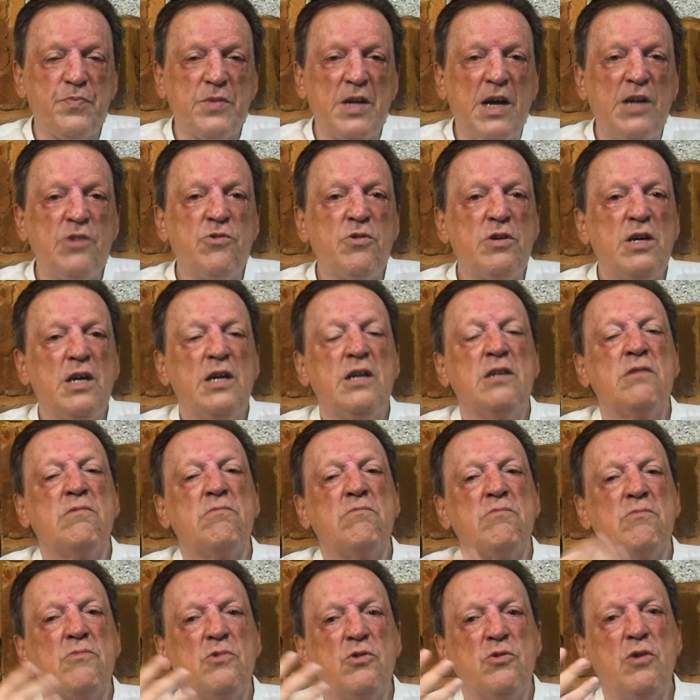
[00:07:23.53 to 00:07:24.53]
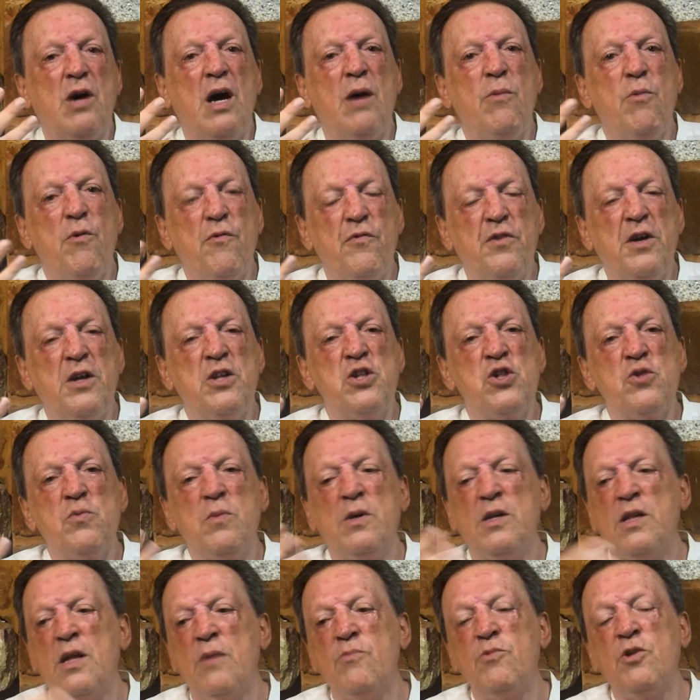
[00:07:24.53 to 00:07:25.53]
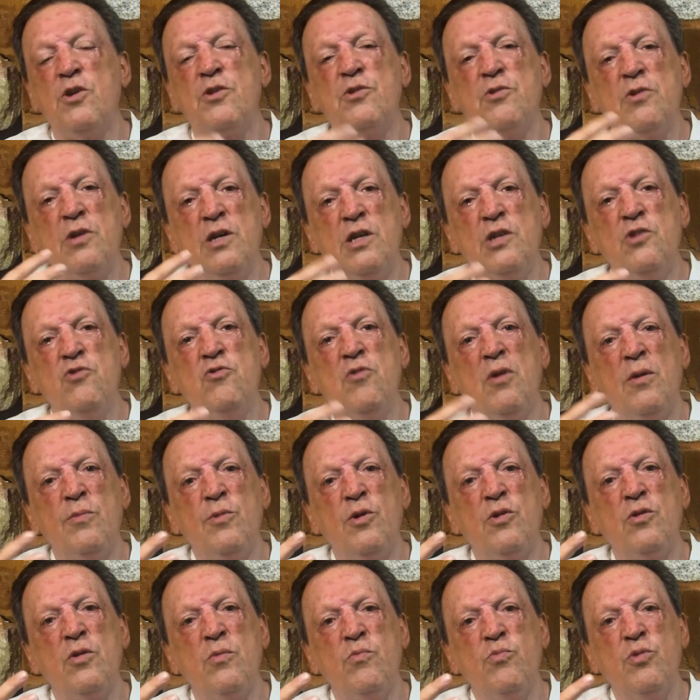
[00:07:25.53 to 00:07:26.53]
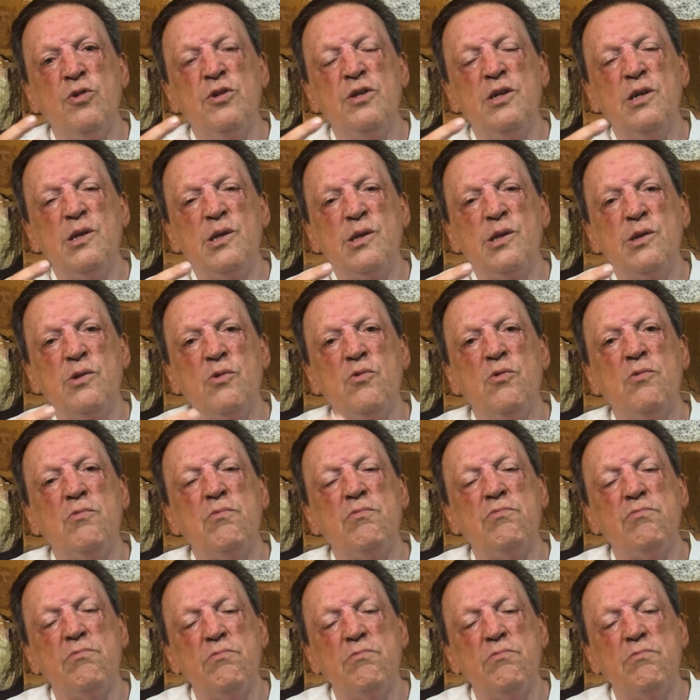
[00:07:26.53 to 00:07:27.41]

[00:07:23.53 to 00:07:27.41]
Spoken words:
And again, you know, I'm a Frenchman, I'm not a Hindu, I'm not a Buddhist, so